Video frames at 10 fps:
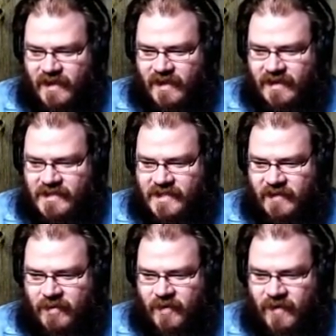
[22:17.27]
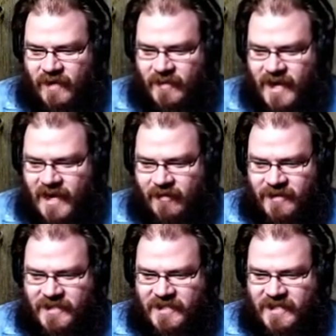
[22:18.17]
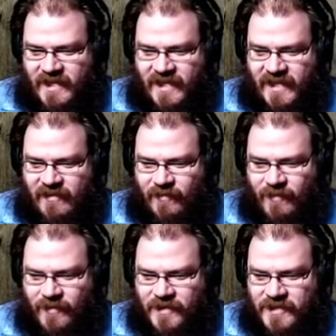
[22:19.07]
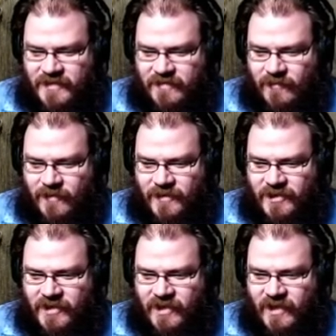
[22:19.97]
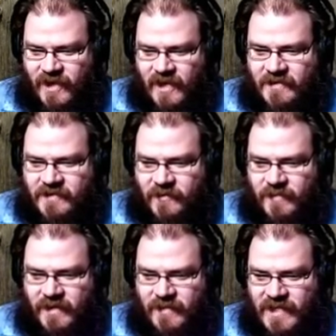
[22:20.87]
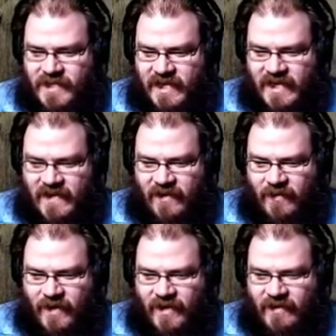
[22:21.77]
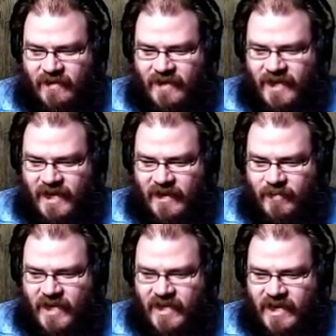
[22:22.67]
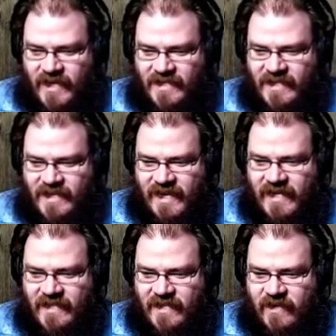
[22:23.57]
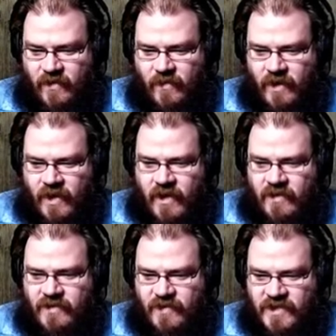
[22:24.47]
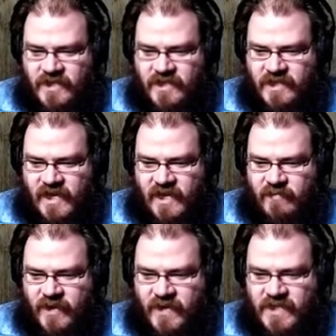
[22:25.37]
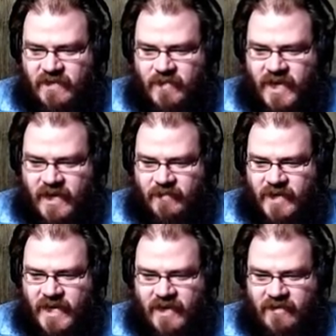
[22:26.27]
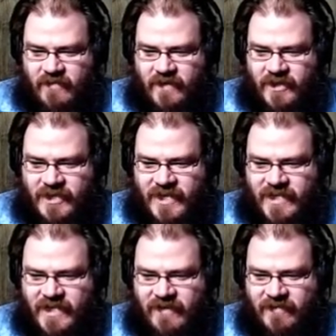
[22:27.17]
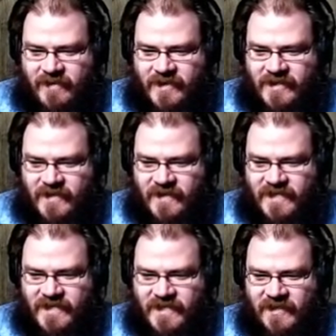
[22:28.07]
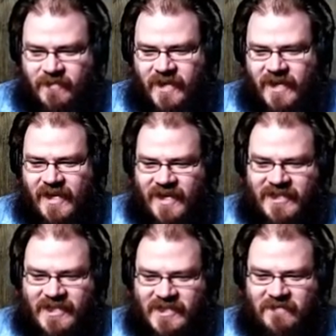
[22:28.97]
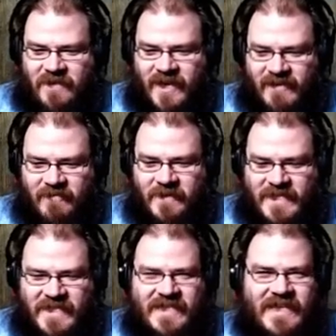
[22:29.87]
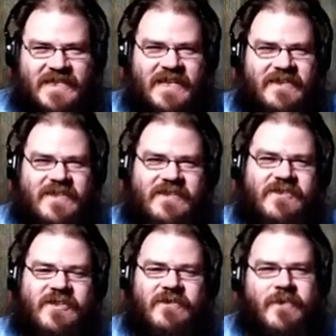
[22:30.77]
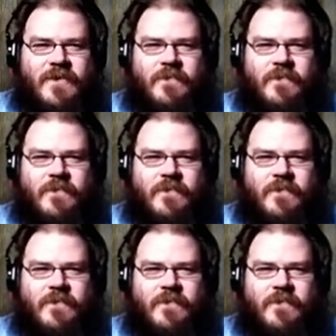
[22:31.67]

Let's see. Programmer Howard Scott Warshaw told BBC that a regular game in 1982 took 6 to 8 months to make, but he had to finish E.T. for the Atari system in just 5 weeks. That sounds legitimate.